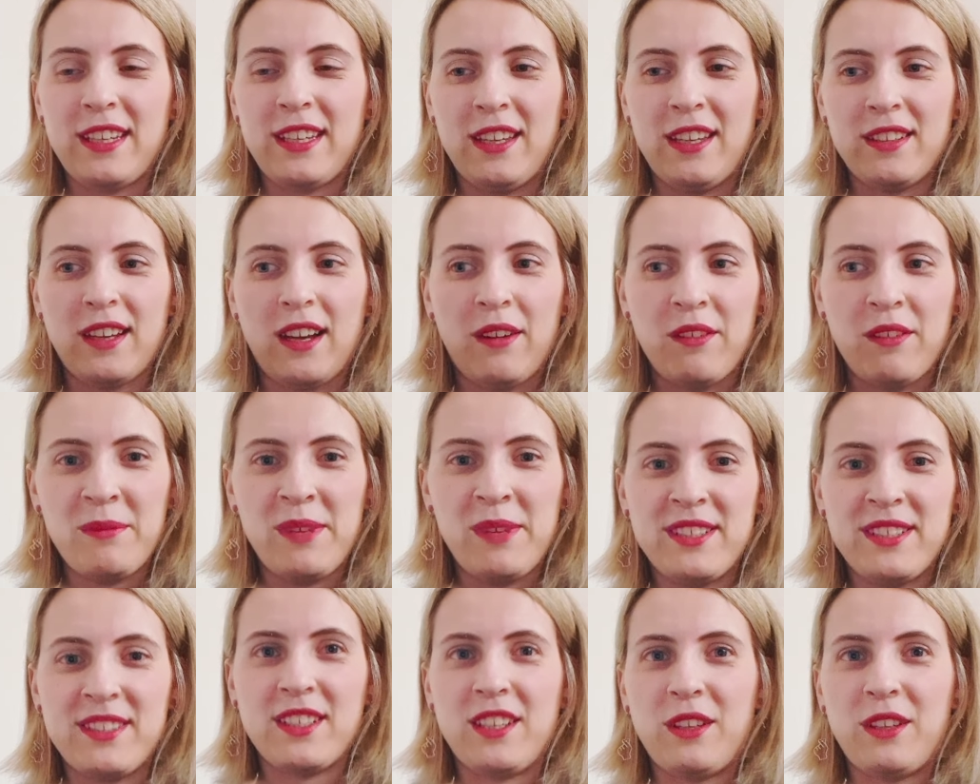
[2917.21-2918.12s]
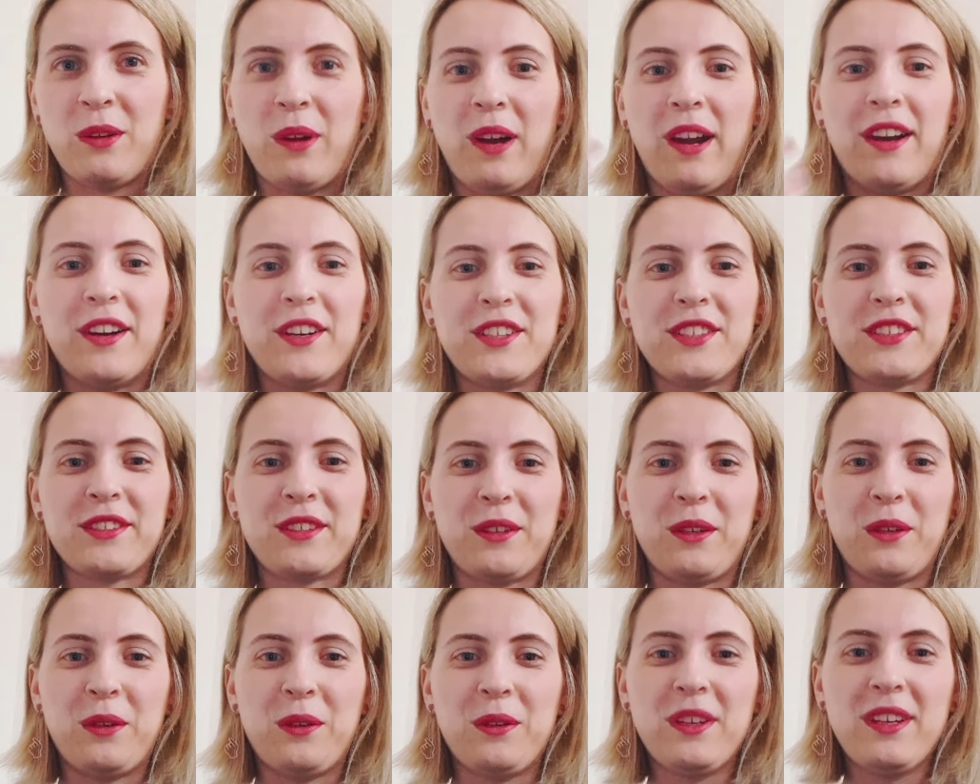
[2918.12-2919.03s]
and how amazing you are.
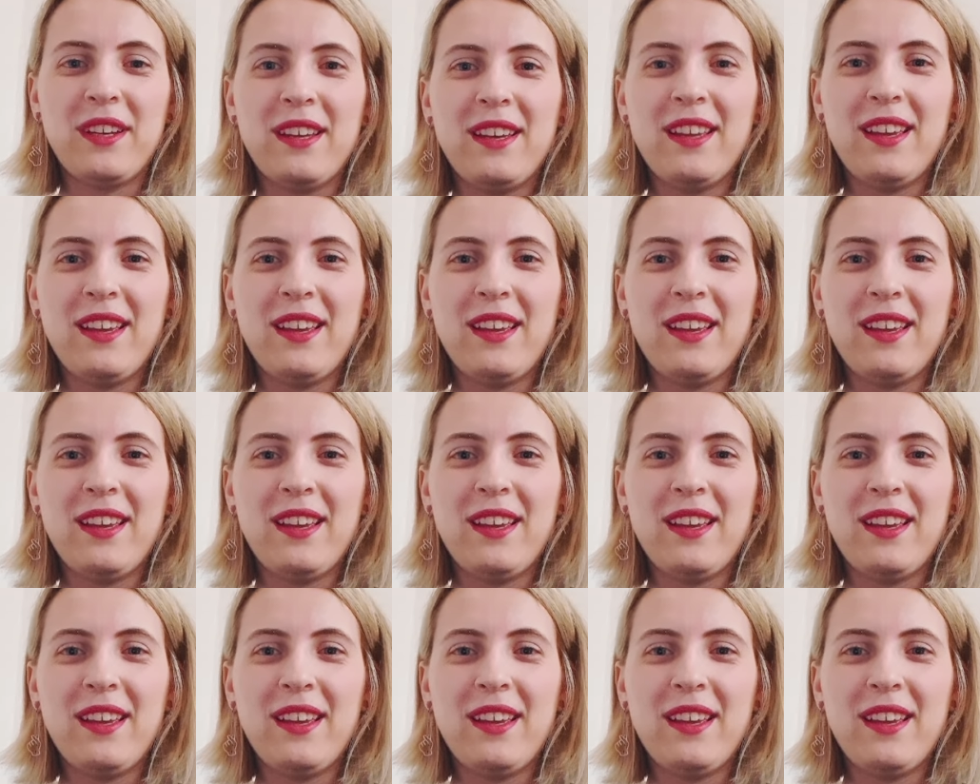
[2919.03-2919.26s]
So,